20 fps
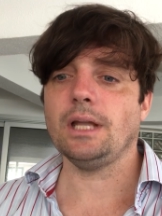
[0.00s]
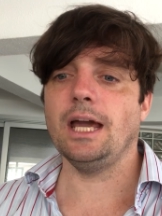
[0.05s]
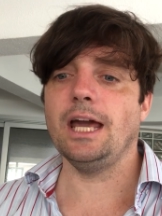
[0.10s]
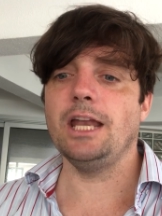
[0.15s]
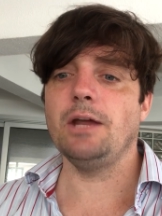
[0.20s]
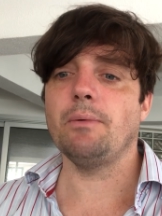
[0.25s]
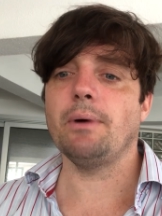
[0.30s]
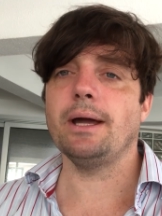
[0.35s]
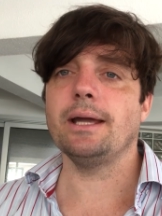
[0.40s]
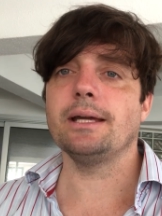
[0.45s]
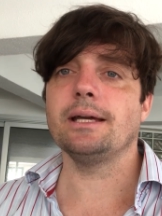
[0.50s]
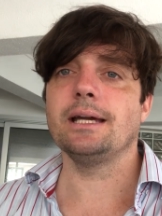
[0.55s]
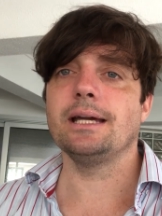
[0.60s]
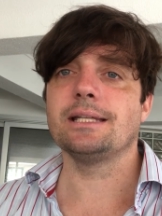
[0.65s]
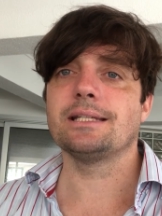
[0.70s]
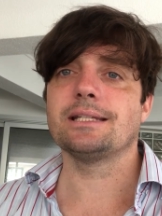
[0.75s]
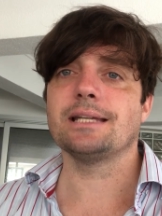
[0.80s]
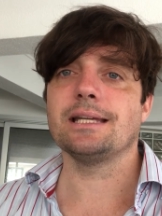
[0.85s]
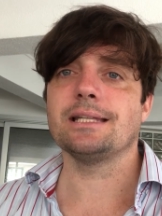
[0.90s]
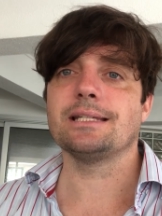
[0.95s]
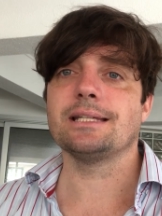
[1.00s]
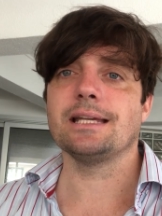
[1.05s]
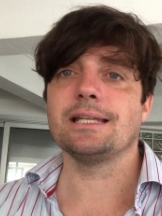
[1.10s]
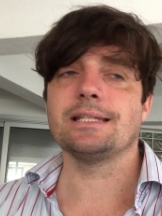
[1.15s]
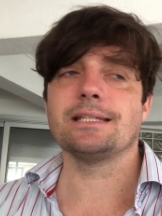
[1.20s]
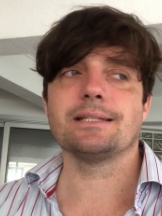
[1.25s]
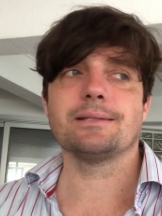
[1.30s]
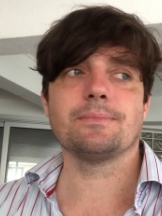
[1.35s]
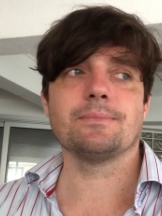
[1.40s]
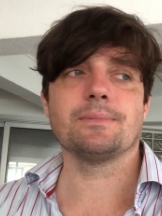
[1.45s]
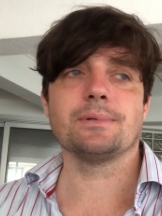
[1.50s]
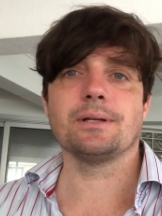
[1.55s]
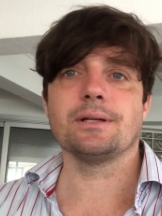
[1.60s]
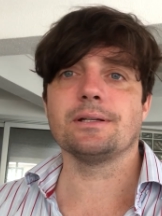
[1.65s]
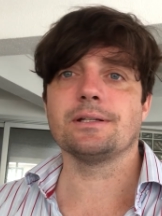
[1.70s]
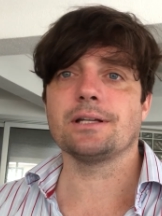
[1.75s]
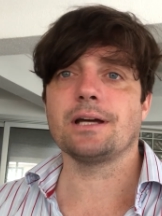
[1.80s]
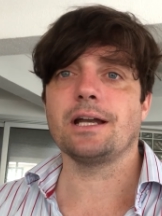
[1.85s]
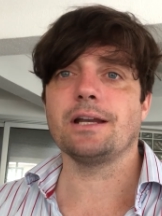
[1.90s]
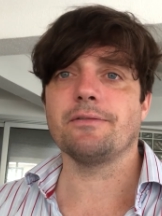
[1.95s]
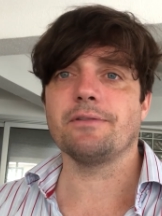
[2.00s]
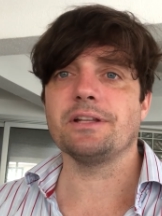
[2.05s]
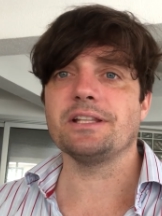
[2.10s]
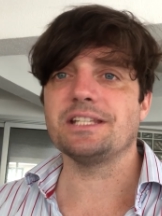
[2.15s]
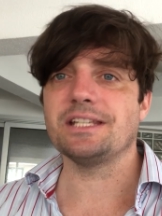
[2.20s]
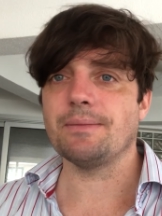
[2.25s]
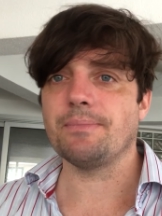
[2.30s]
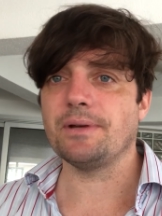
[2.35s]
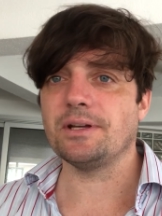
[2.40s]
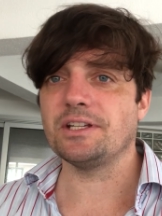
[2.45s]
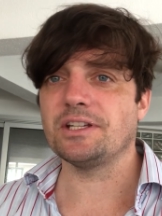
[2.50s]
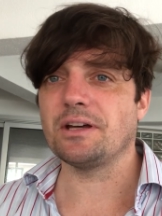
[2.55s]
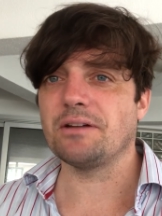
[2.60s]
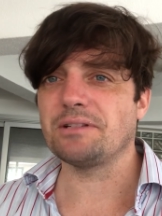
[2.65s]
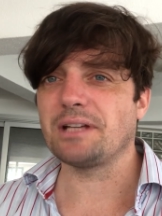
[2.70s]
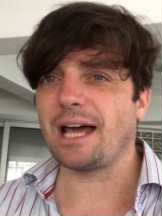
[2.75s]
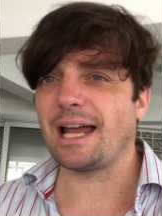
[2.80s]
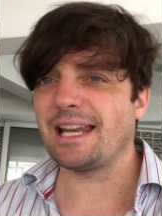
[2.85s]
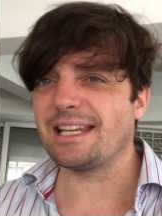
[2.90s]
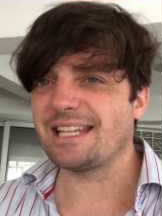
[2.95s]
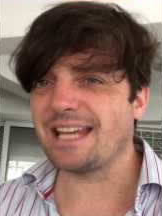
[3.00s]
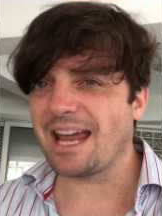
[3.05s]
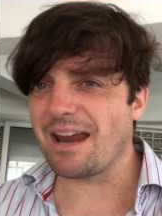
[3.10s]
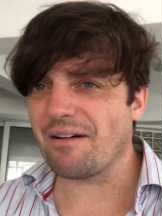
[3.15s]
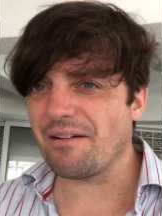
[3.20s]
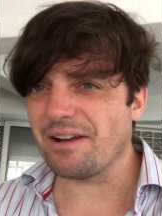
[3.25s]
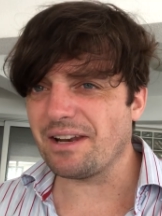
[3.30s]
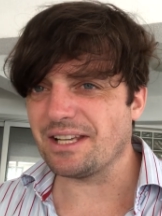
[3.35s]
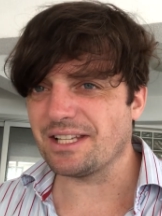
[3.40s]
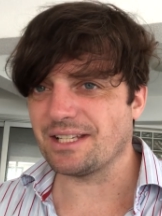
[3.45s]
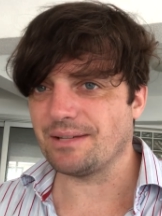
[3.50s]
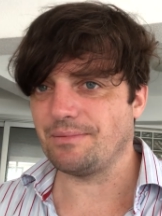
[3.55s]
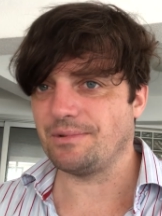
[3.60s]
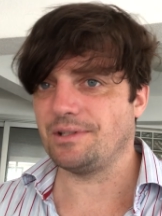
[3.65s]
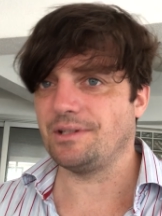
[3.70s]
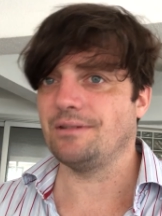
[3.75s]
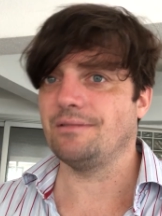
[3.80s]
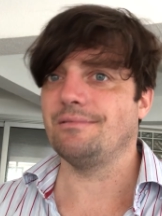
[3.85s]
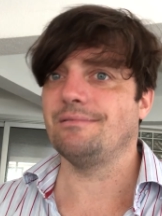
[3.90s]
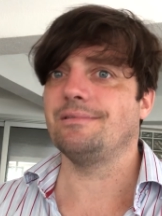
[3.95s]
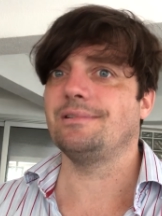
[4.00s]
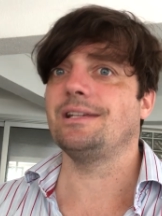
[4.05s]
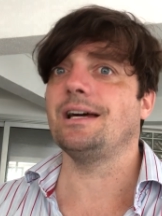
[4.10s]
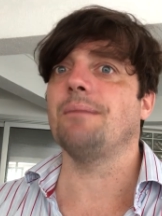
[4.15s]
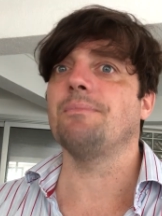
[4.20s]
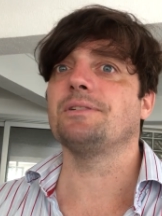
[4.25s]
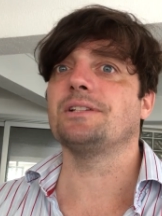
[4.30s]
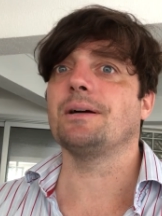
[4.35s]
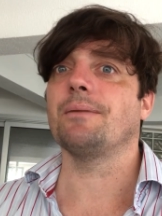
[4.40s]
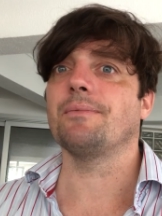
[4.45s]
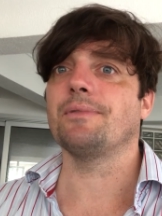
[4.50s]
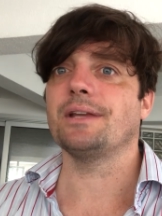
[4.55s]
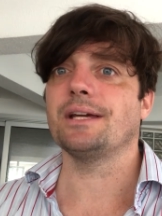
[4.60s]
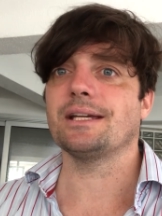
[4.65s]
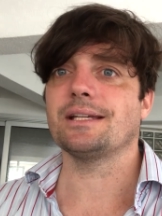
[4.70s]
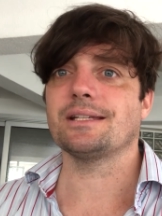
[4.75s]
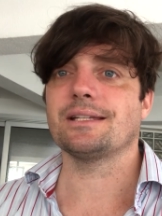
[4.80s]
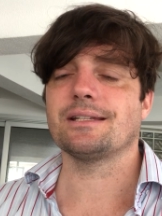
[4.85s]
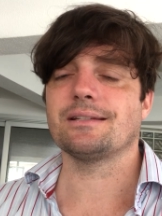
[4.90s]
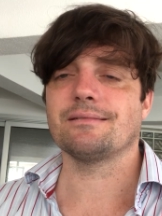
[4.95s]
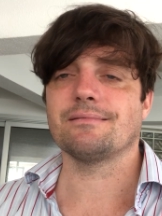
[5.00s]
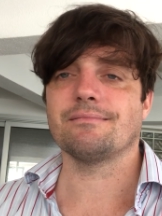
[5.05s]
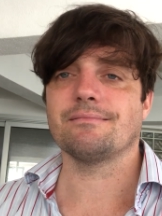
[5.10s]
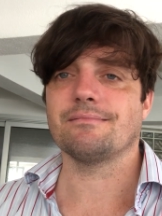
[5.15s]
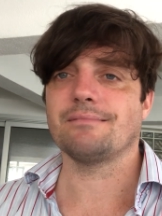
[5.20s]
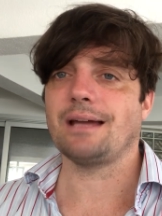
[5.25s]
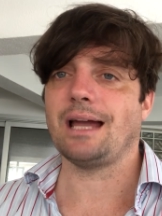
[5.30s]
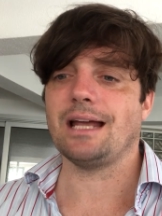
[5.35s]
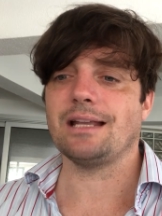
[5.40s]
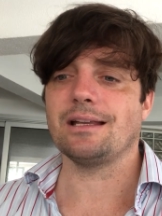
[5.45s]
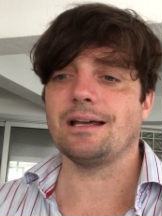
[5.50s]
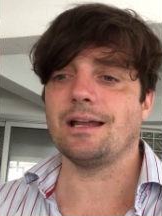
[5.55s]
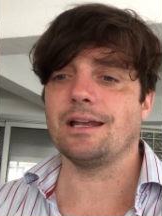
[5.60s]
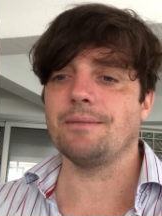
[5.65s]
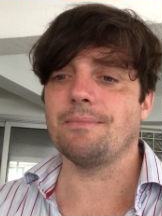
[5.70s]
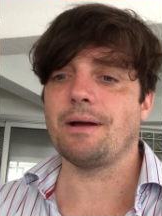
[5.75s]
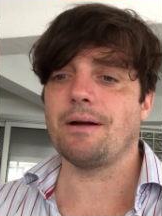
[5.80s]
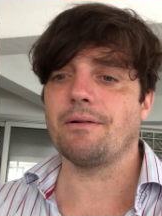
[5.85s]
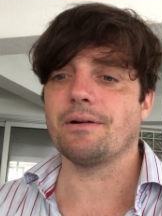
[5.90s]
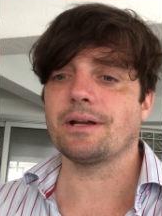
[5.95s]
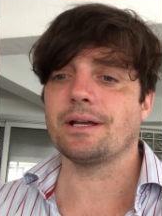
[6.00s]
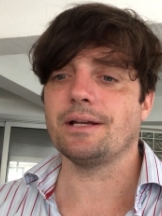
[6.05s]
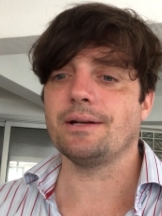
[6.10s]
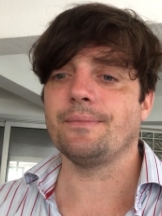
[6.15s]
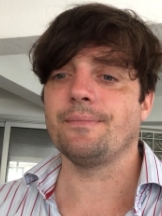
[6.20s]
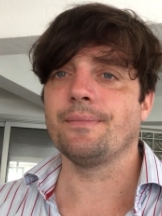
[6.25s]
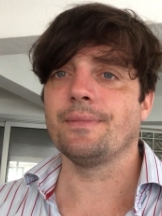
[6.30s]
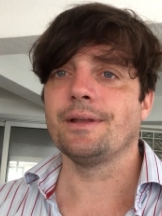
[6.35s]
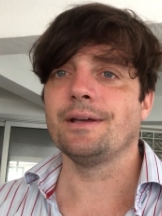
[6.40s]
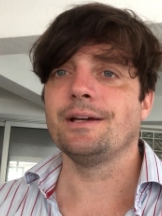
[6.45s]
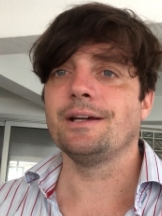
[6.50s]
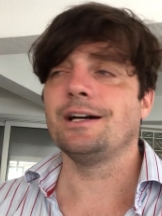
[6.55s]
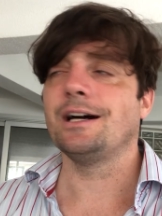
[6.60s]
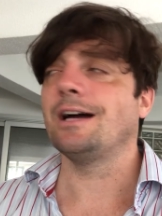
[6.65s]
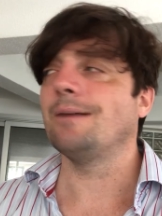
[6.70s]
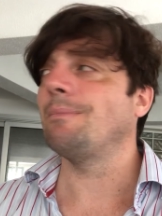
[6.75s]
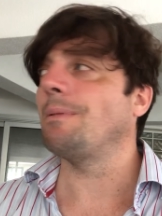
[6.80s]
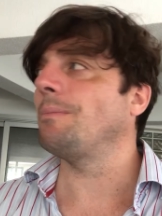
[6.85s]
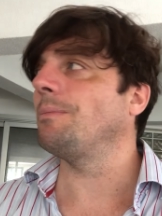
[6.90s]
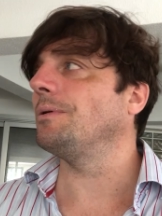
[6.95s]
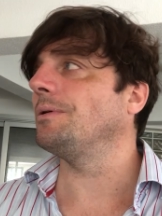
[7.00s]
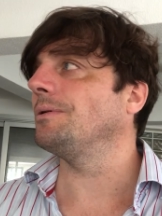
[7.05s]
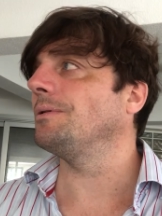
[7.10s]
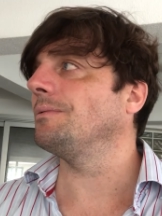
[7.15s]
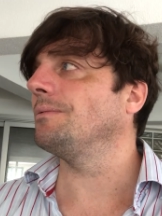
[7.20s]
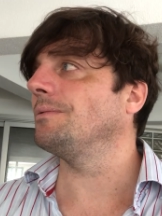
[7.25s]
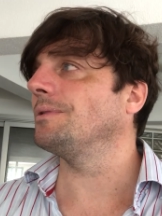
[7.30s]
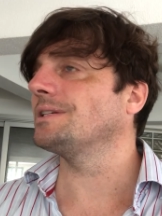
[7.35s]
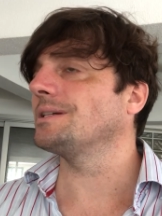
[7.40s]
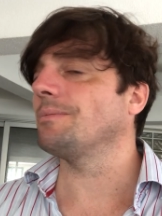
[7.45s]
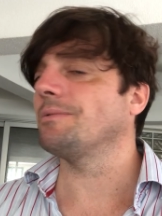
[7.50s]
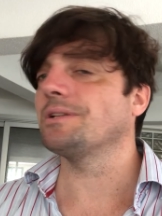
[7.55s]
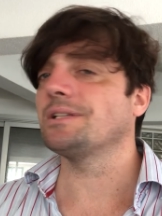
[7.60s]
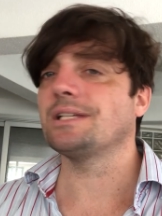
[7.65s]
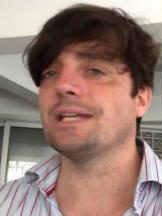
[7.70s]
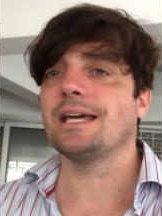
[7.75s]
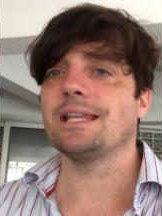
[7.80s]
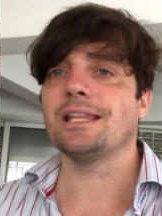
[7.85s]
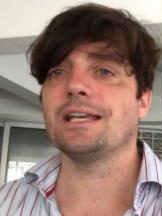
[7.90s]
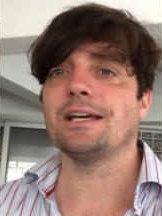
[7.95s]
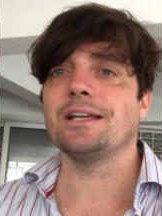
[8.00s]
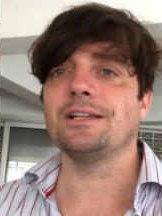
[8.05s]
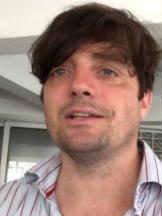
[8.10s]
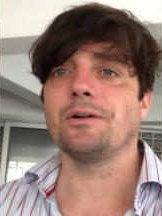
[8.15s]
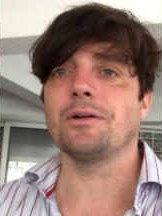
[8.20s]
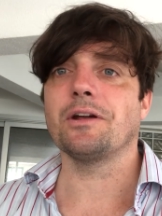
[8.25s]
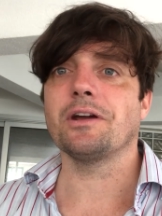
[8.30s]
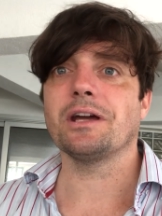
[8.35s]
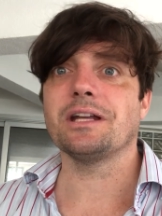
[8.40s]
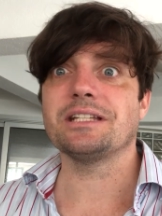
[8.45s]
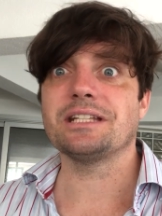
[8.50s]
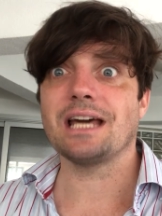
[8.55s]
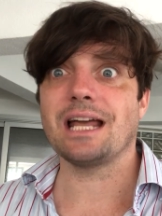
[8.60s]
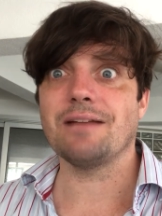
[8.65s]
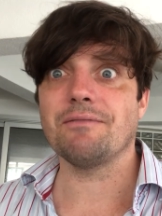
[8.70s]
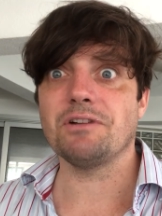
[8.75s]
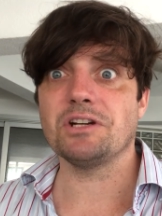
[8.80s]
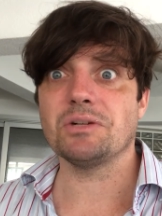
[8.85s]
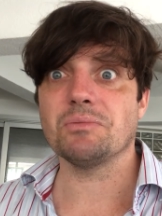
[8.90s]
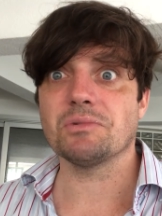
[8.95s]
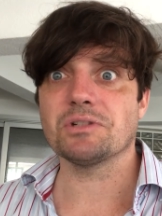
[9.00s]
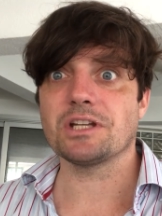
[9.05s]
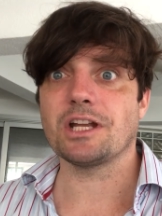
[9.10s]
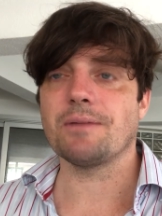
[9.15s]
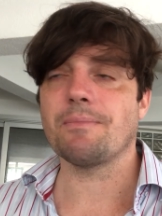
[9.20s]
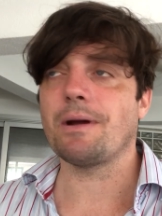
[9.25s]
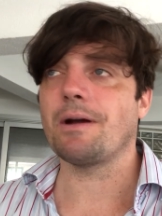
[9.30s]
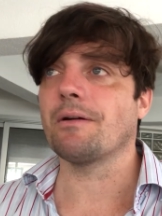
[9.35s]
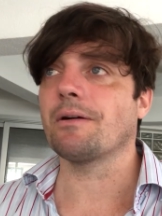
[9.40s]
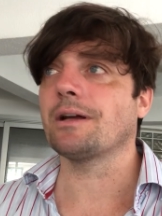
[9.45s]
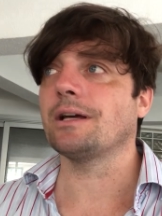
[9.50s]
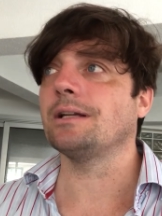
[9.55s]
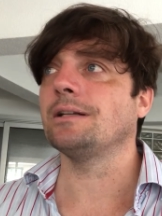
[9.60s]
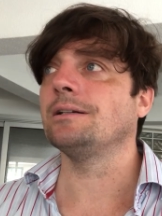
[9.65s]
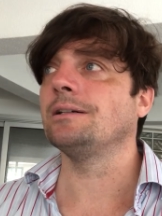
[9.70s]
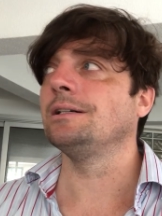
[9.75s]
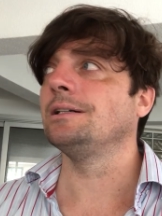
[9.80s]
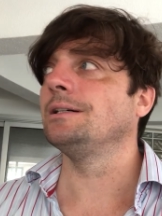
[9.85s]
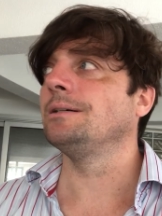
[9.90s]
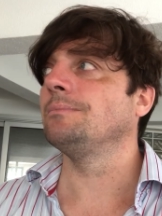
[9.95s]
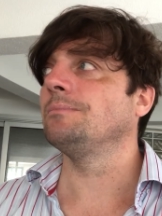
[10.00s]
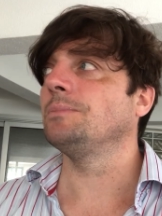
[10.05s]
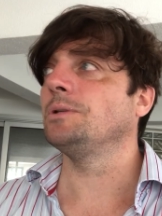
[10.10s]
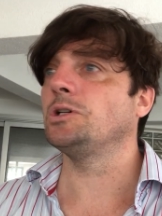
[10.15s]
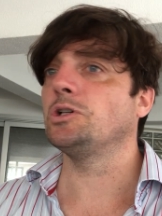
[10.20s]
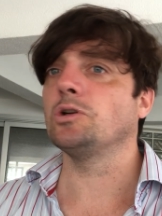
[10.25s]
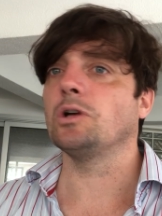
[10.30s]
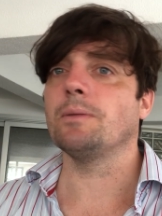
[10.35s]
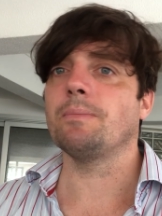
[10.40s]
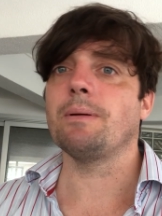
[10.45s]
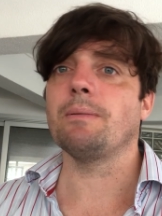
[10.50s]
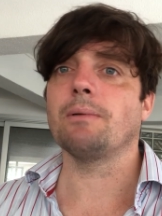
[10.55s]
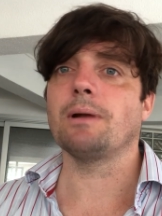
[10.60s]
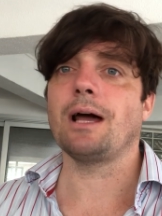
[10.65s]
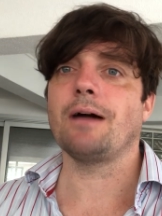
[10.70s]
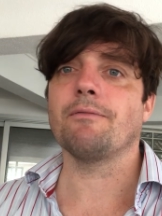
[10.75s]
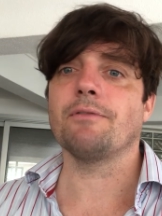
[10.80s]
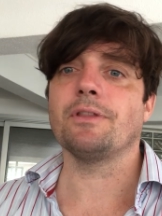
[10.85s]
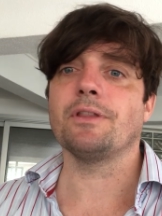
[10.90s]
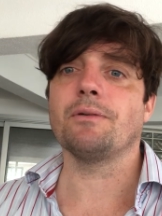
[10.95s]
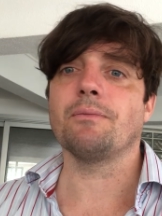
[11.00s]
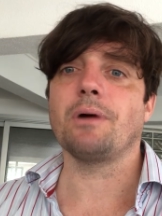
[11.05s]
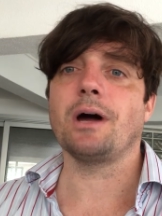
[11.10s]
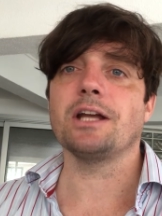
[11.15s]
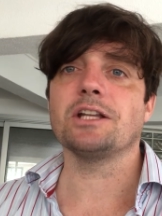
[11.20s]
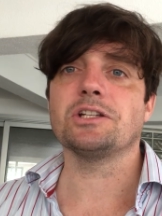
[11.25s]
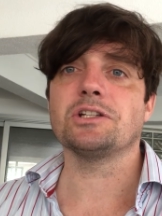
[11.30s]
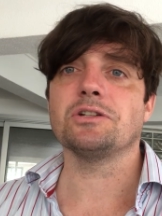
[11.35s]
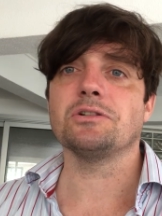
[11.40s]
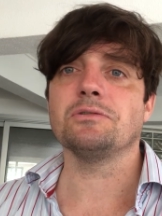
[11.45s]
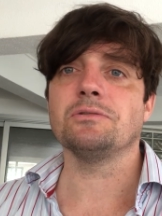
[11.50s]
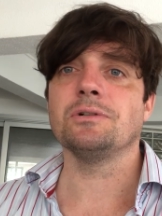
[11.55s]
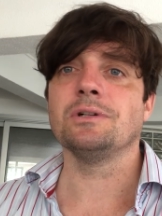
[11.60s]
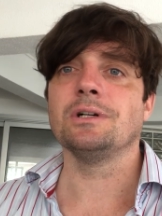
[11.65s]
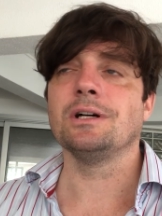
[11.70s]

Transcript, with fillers: anyway, it's, it's, it's a sign of incipient totalitarianism to dub some things un-American. Remember someone saying that not even television was un-American, but surely people have the right to